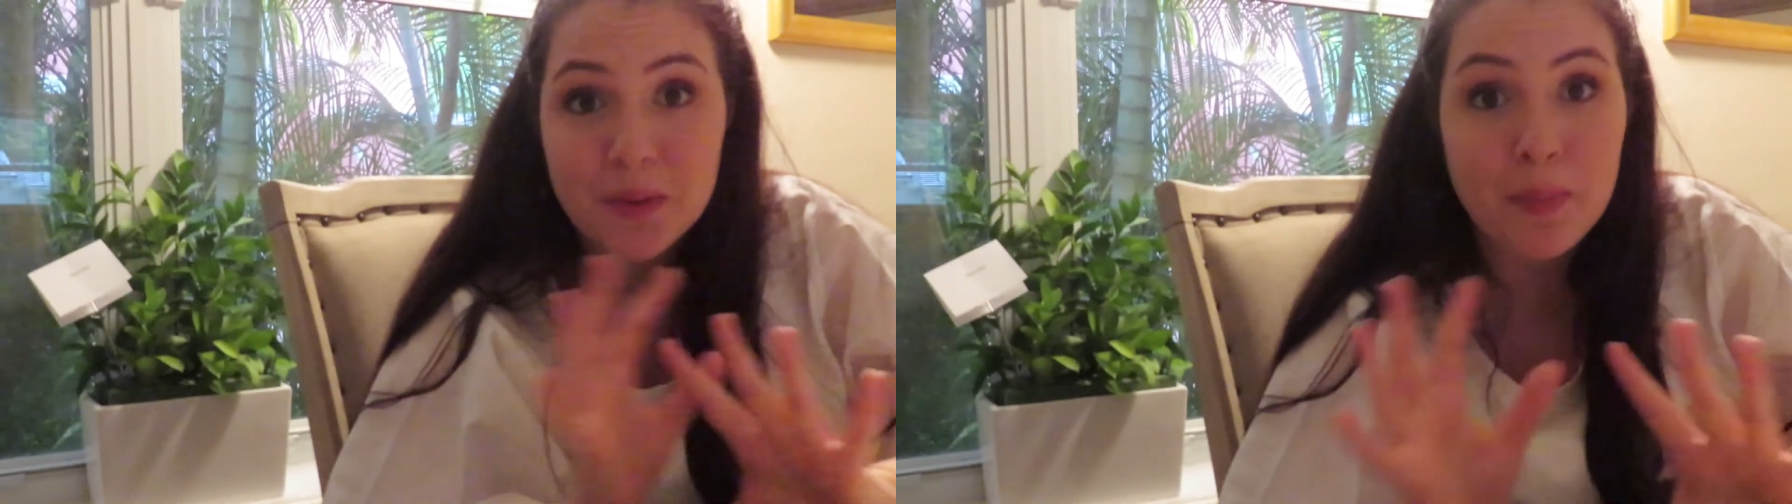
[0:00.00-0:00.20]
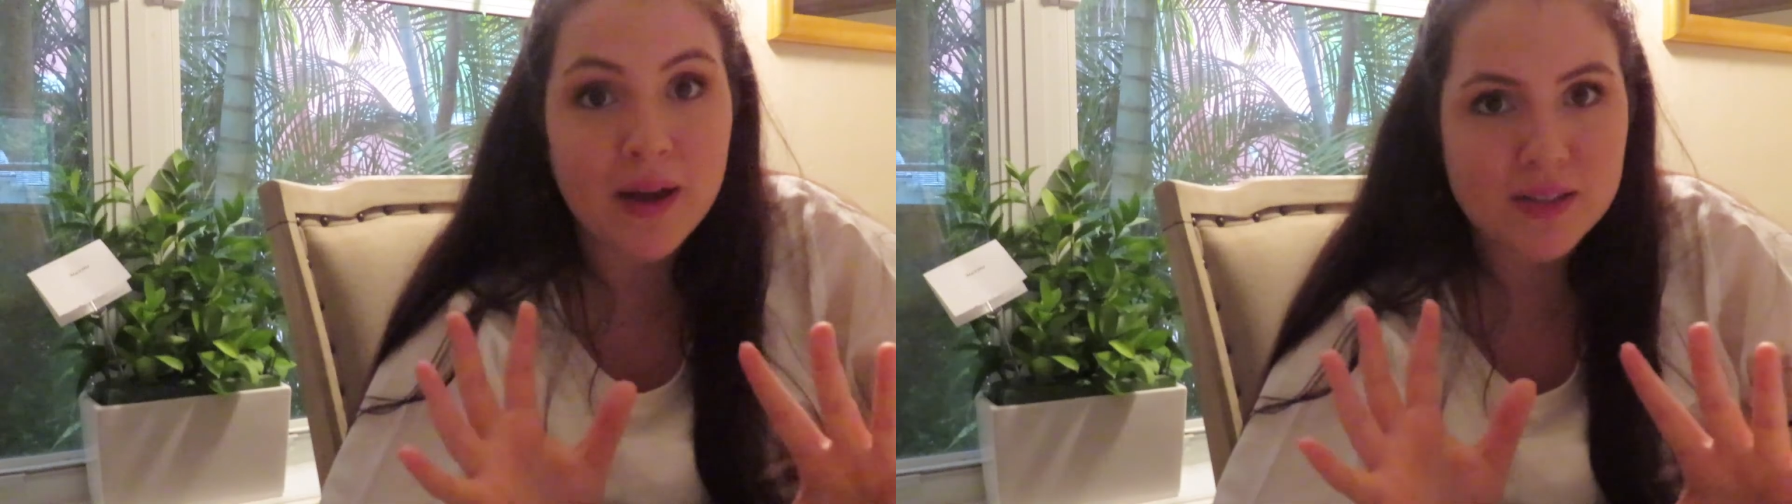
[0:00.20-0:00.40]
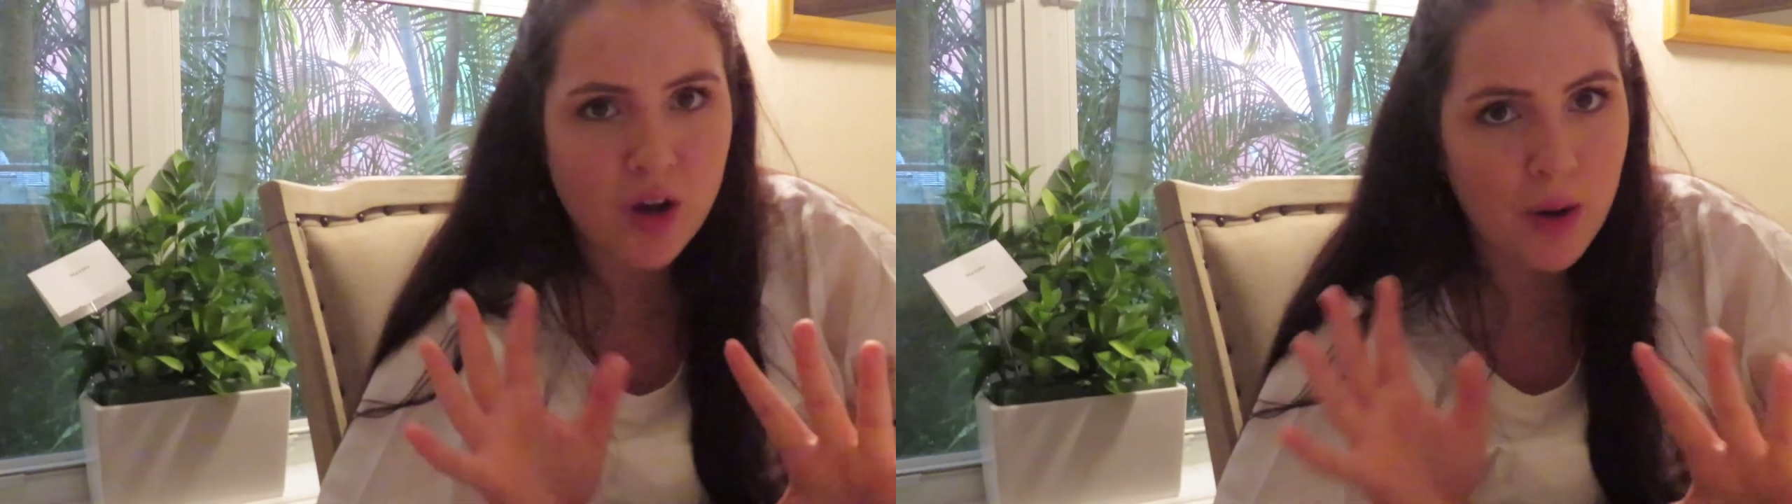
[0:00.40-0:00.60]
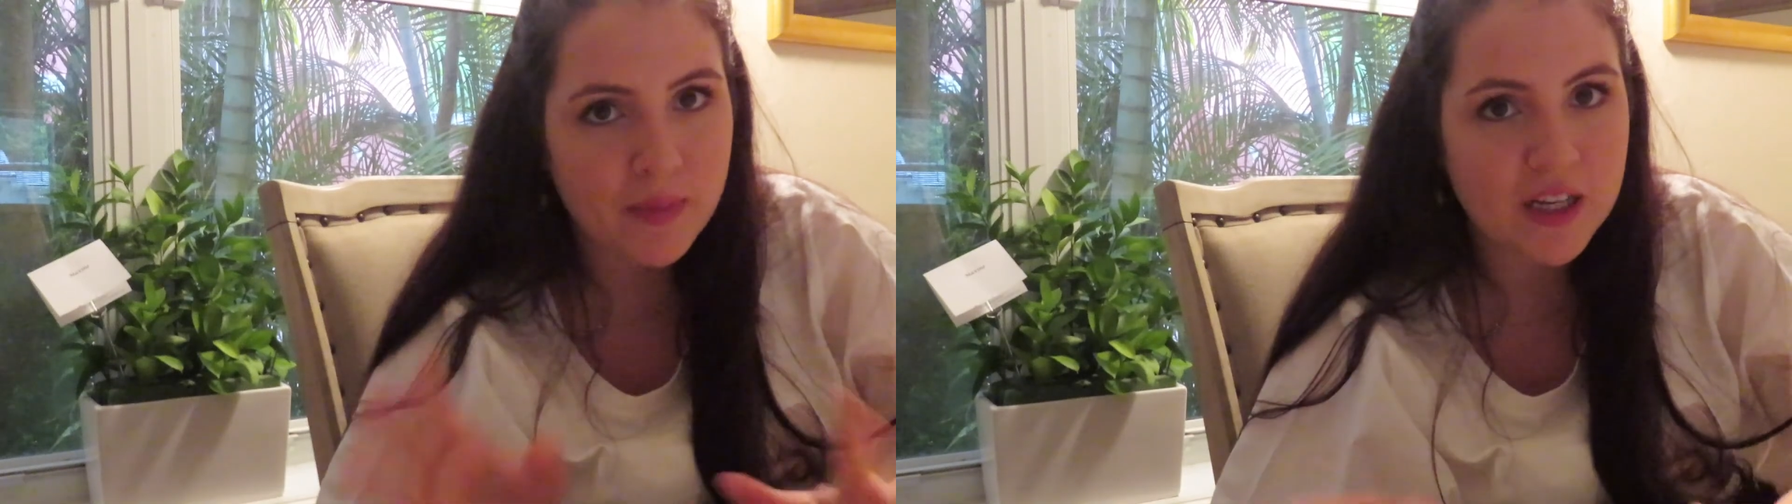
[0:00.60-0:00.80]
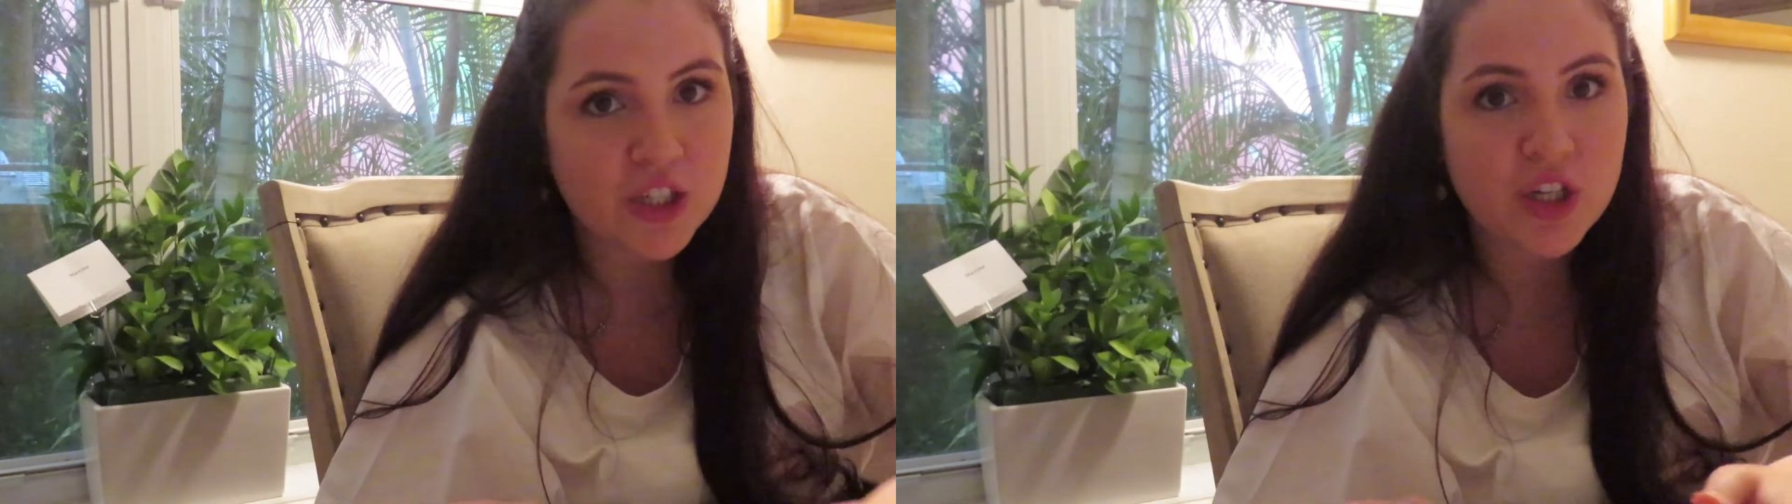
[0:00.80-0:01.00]
best
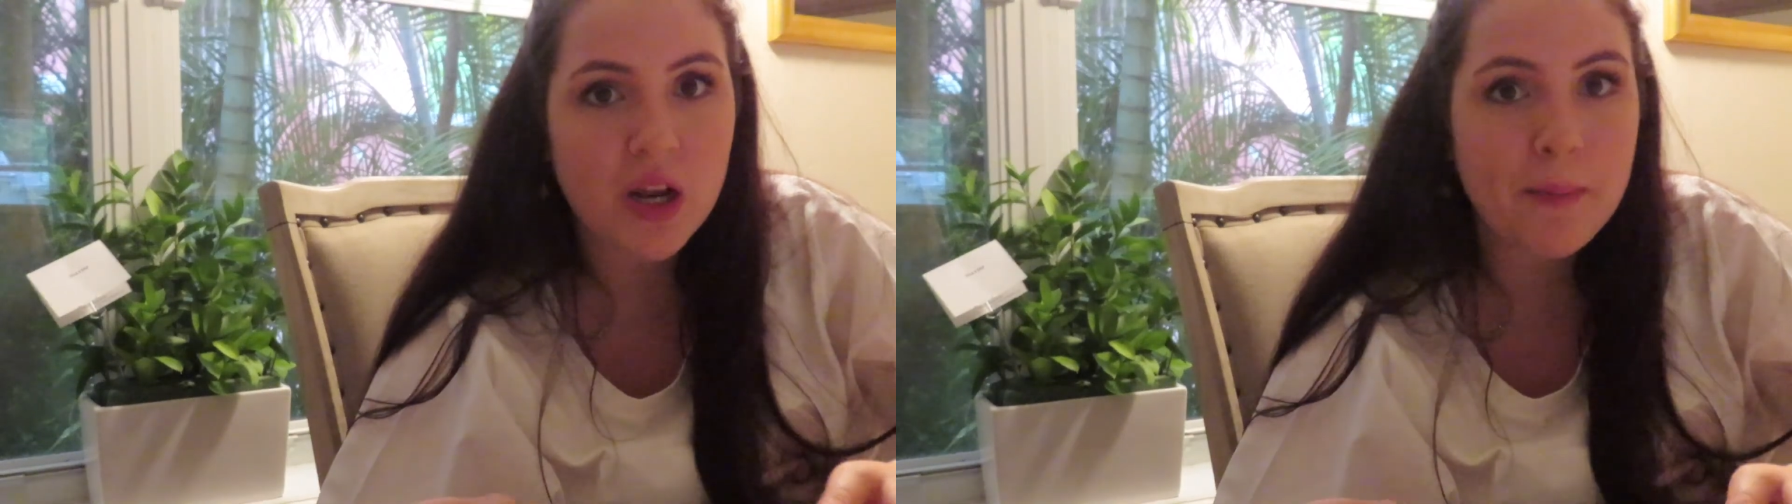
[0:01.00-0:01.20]
combination.